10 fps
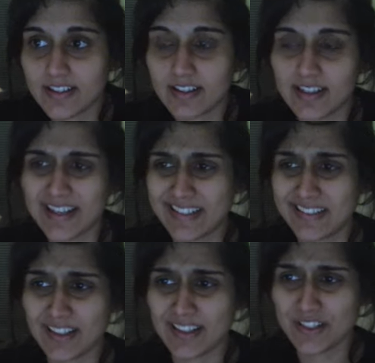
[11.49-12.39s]
And
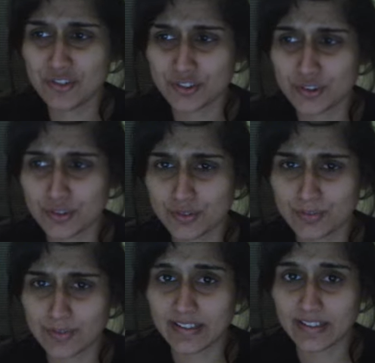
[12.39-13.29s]
I used to
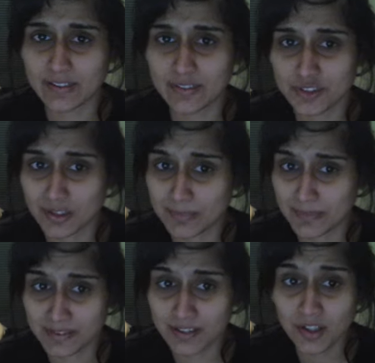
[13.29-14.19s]
like go
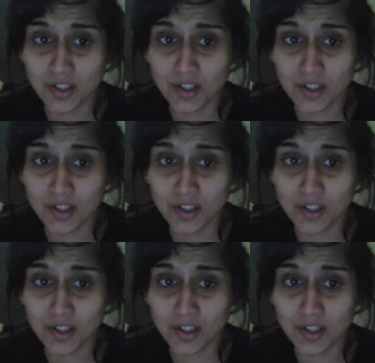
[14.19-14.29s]
shopping